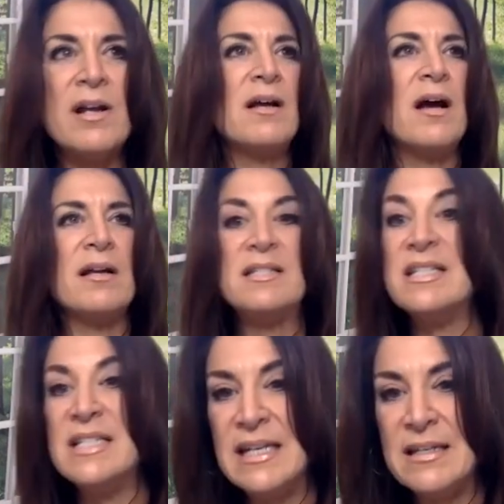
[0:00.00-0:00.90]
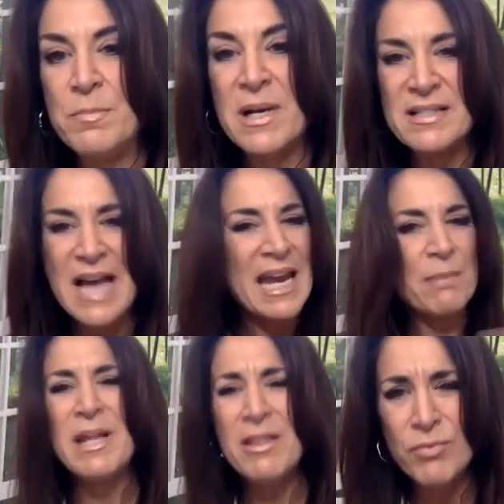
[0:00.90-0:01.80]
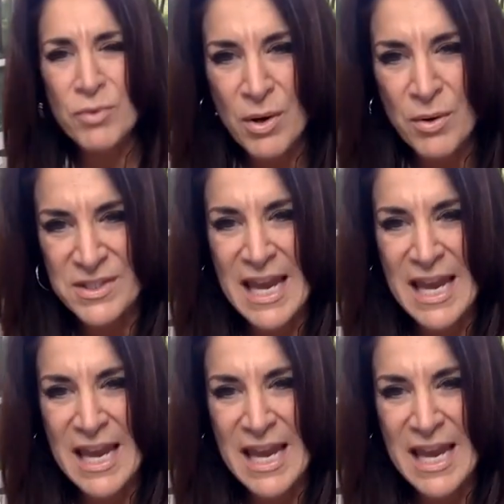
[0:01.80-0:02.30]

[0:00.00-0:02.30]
a disease, because I had been through those